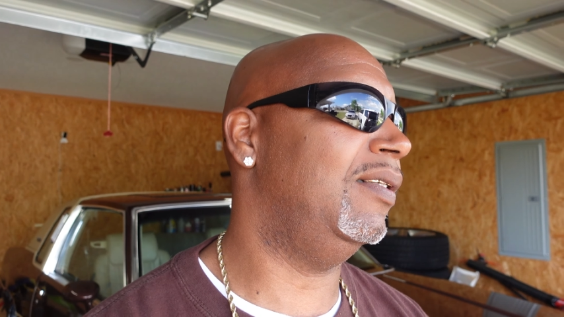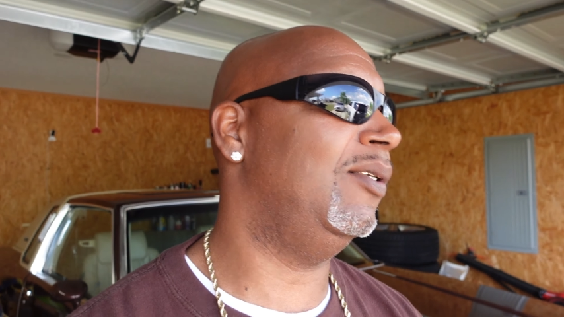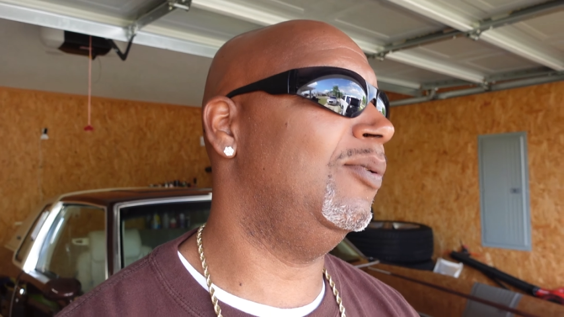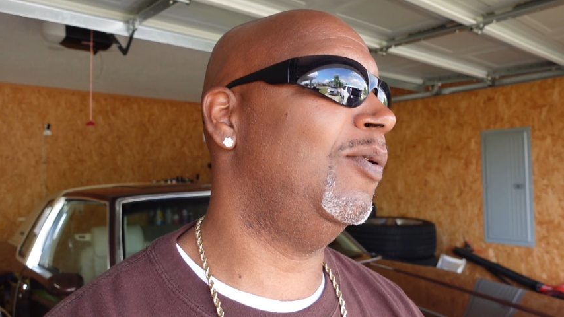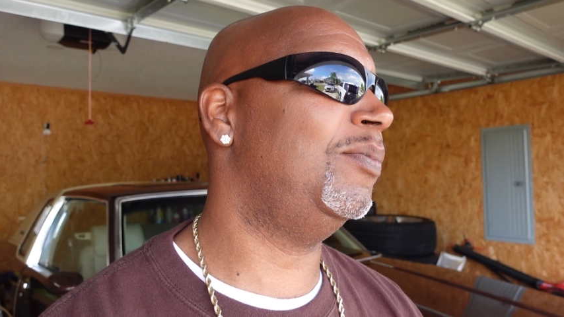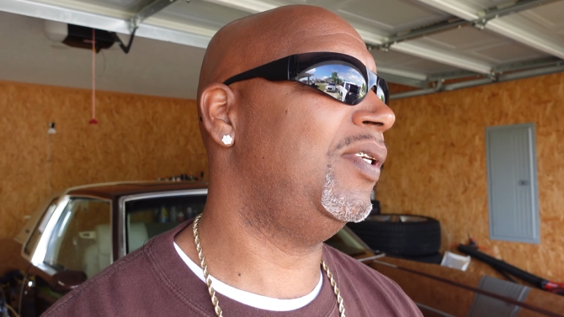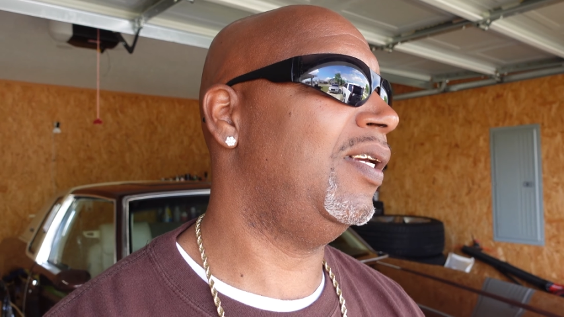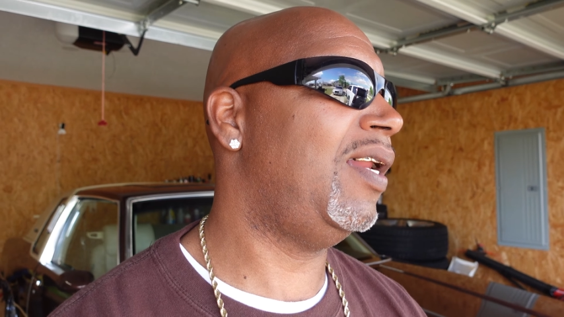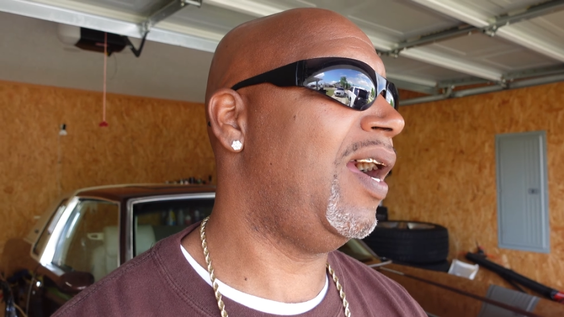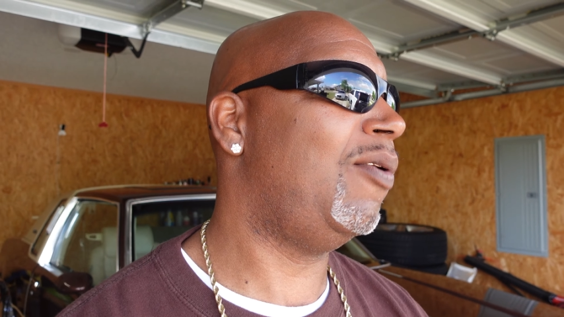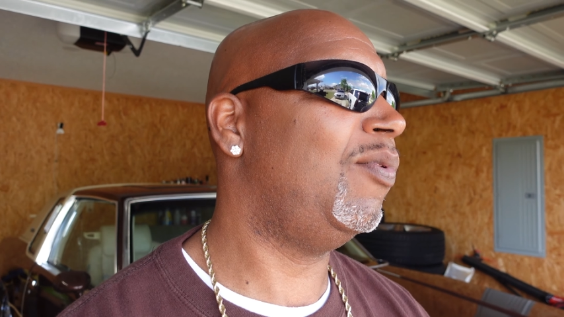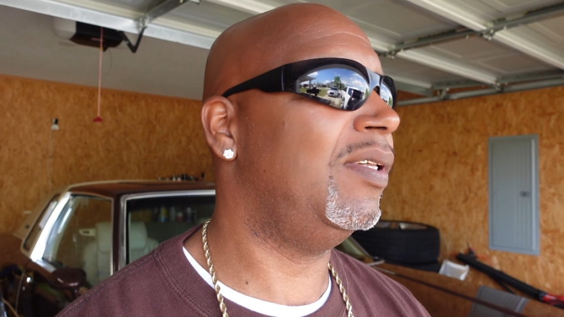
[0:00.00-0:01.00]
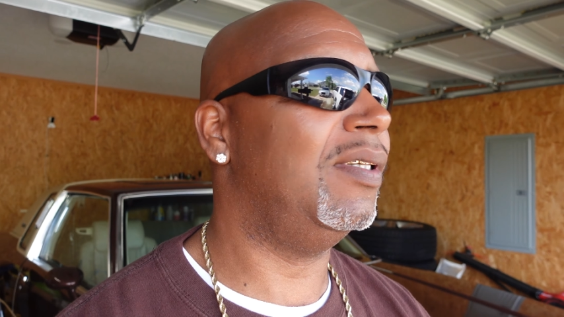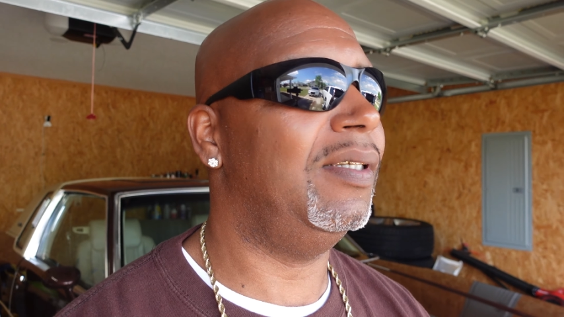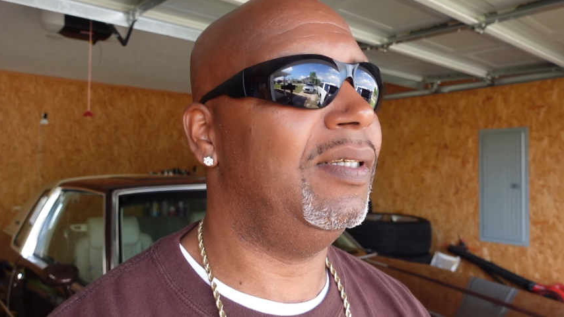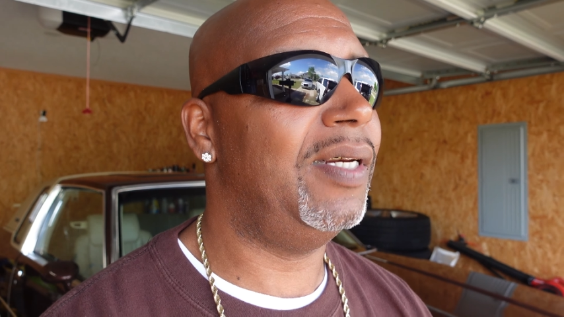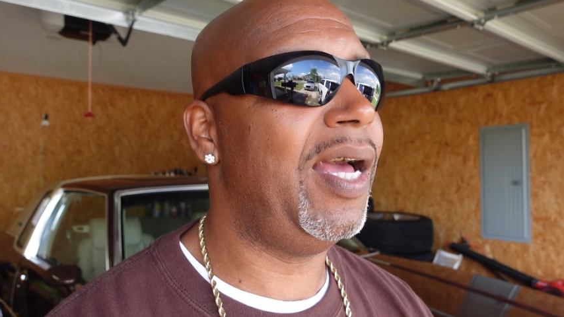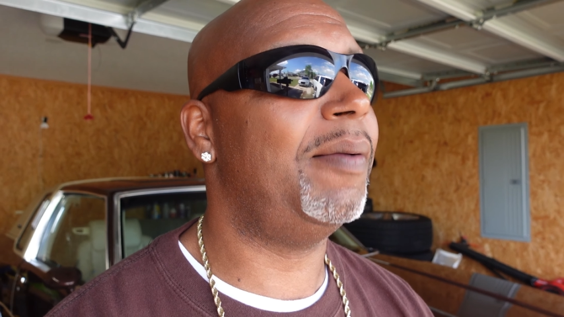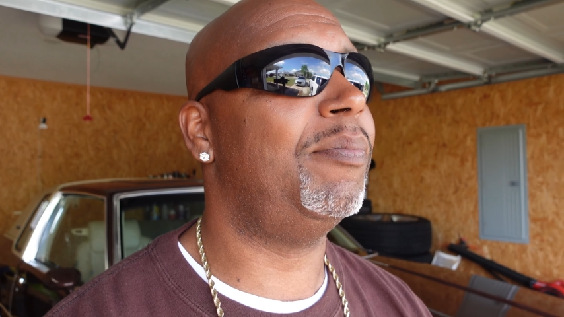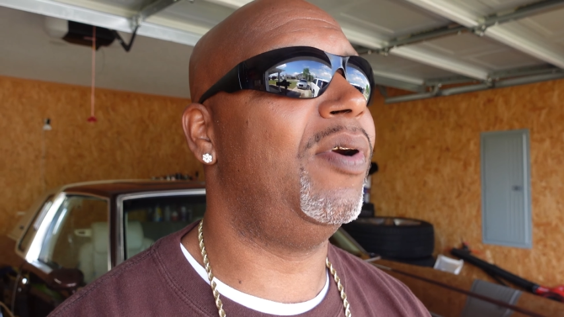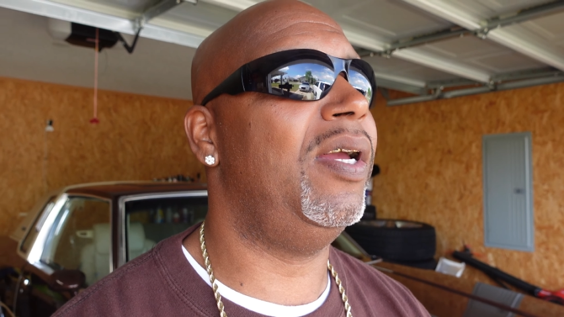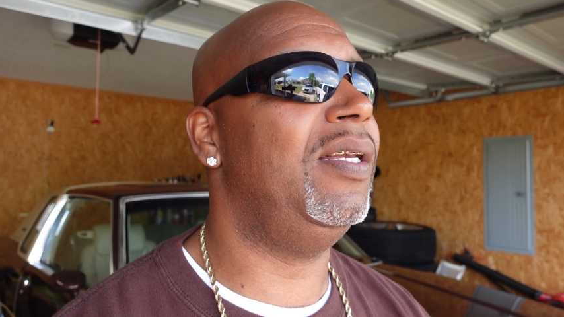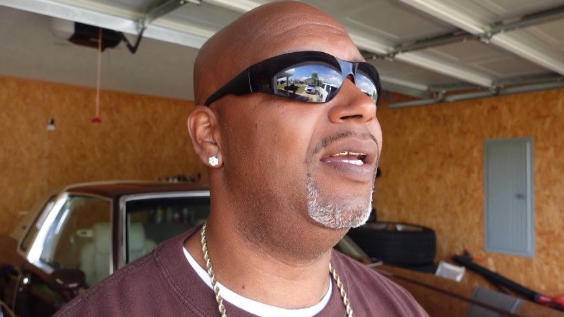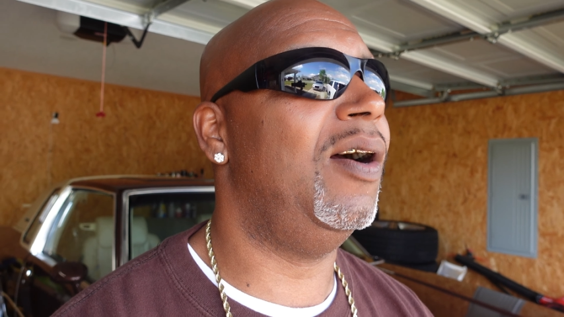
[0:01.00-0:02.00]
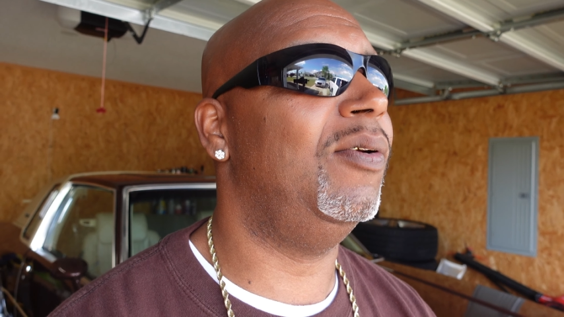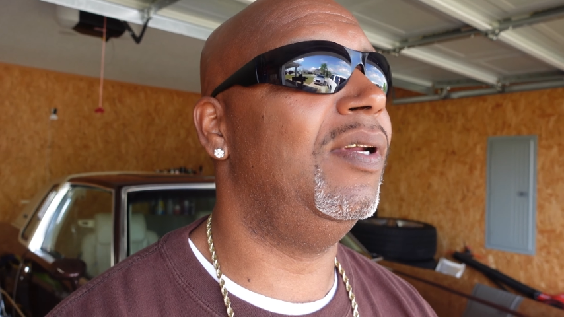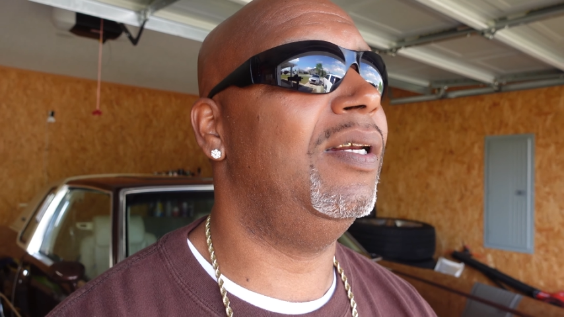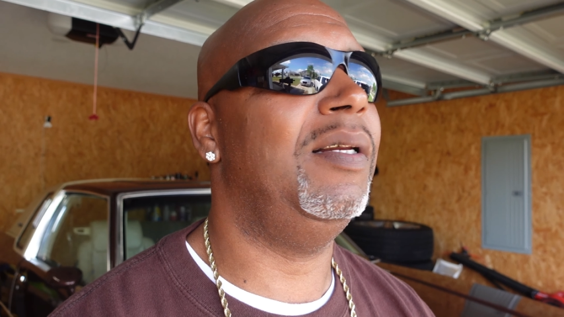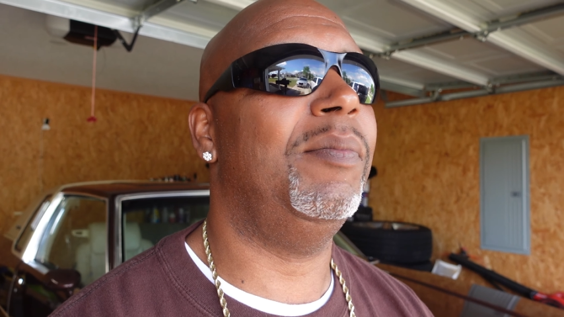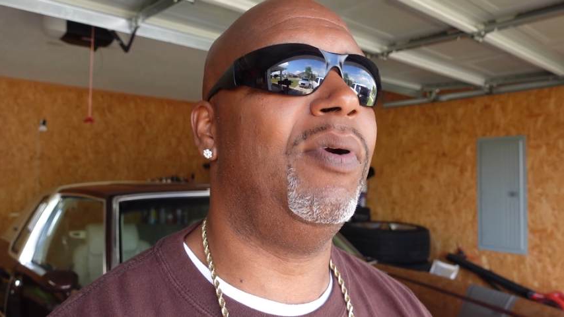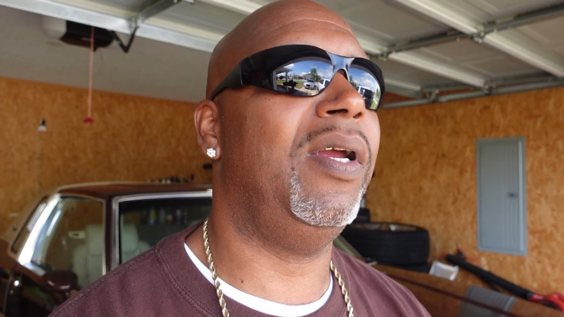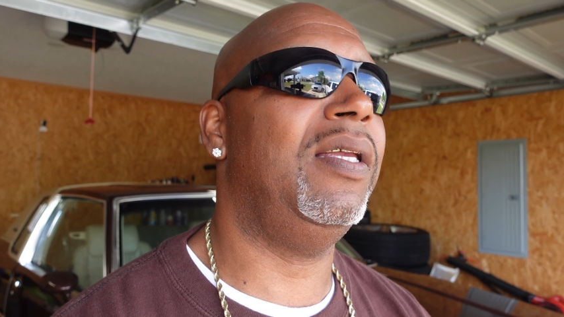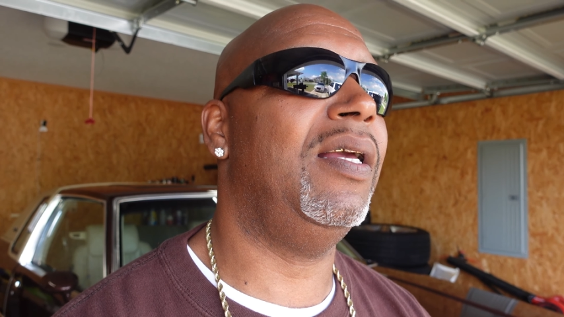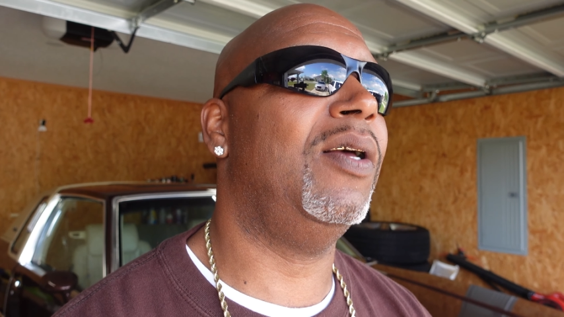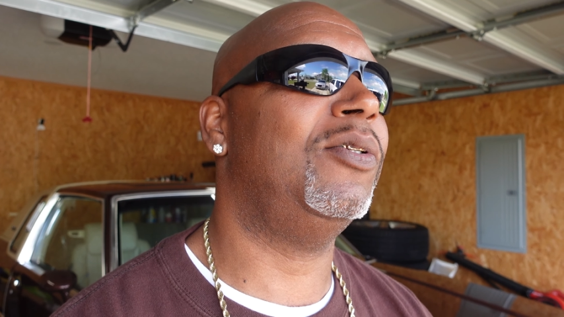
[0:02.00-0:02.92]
You know what I'm saying? I'd rather not bring y'all nothing than bring y'all